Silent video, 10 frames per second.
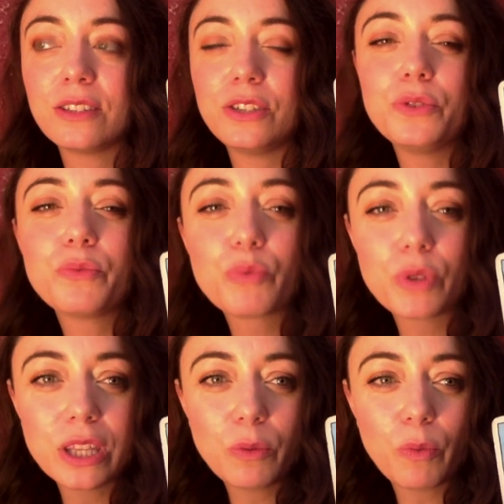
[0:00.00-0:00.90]
do you
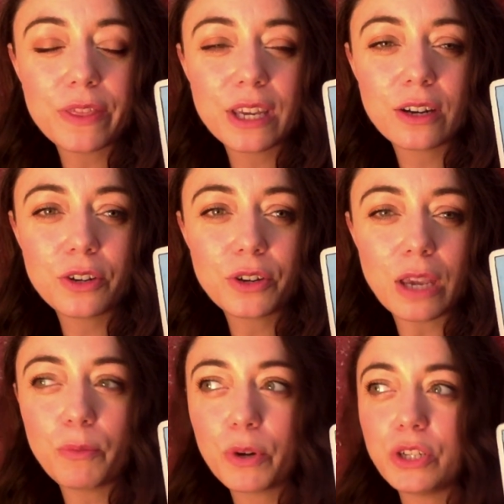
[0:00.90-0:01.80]
really want that on your
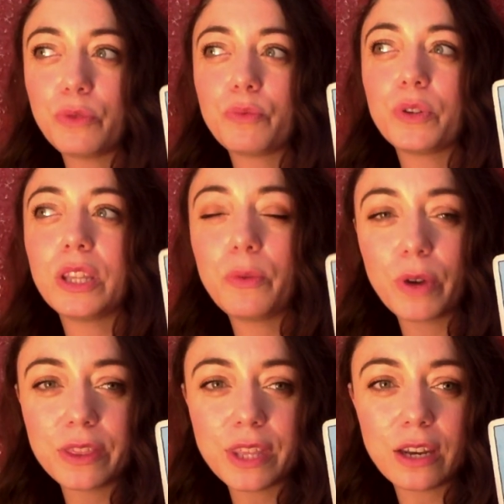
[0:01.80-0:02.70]
game board? Do you really
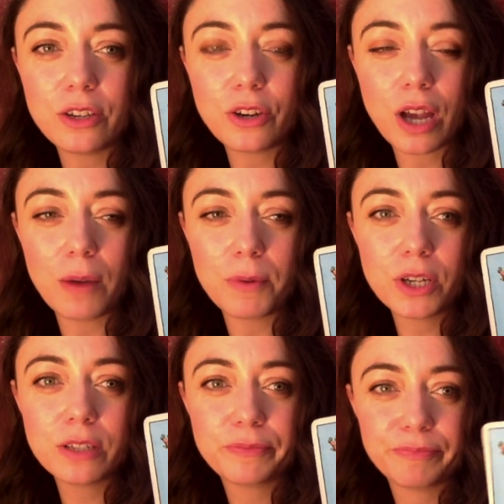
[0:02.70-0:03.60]
want that in your
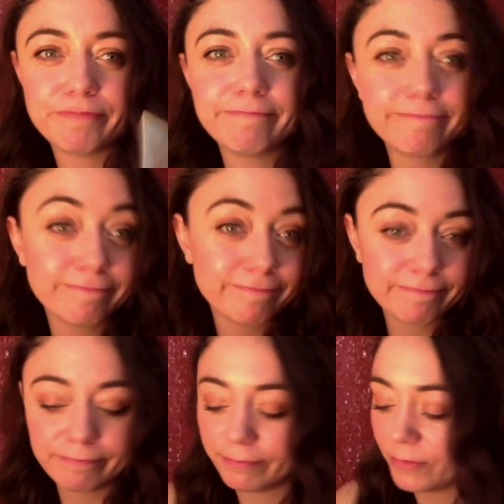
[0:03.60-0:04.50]
cupboard?
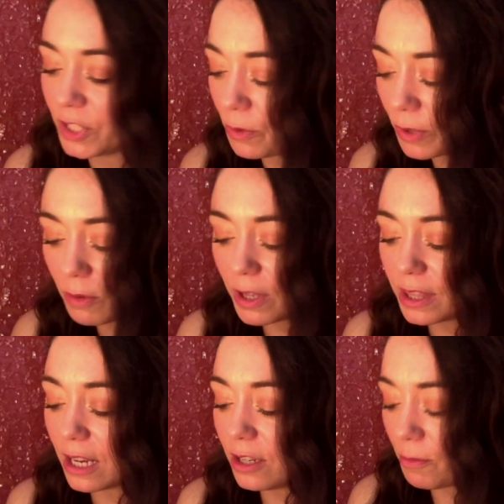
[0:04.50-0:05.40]
Do you really
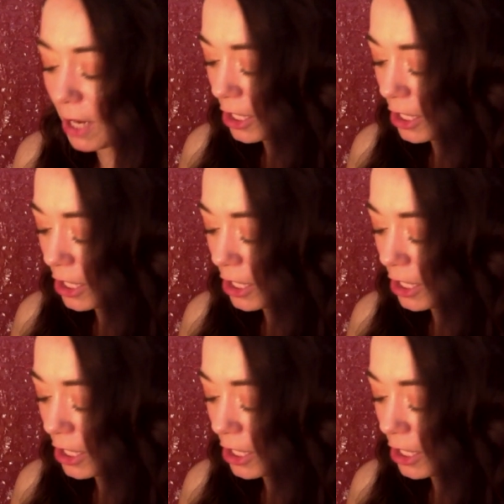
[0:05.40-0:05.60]
want that in your